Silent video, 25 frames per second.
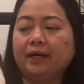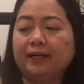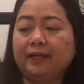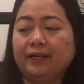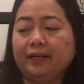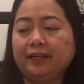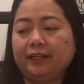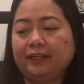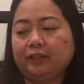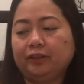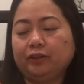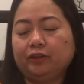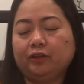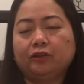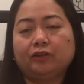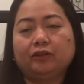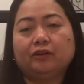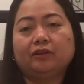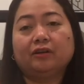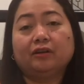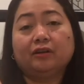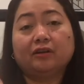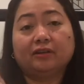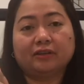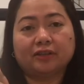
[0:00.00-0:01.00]
ganito
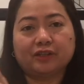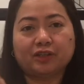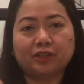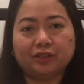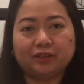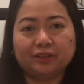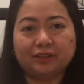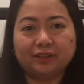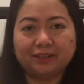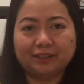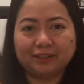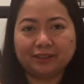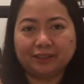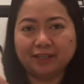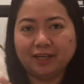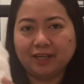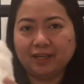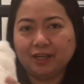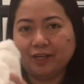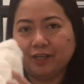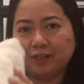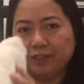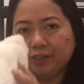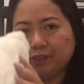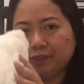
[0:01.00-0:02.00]
kong cushions.
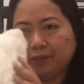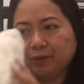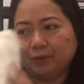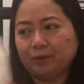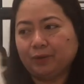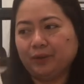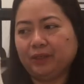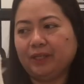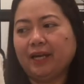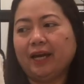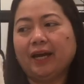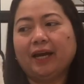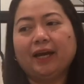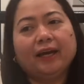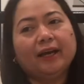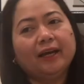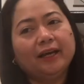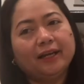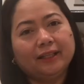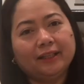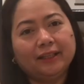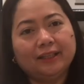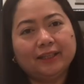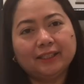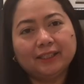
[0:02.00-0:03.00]
So, yeah.
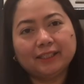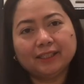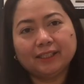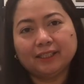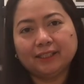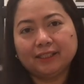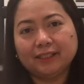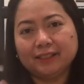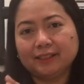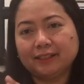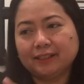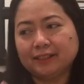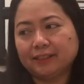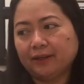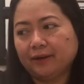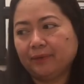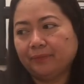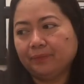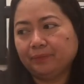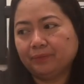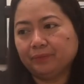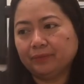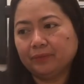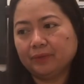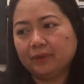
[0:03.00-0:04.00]
This is
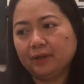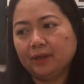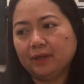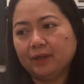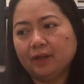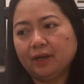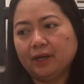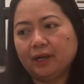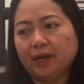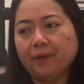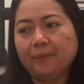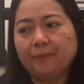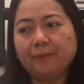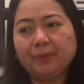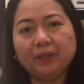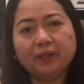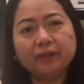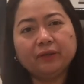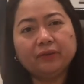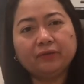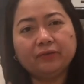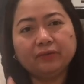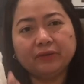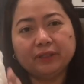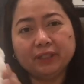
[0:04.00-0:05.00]
a bit
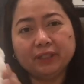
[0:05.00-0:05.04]
of an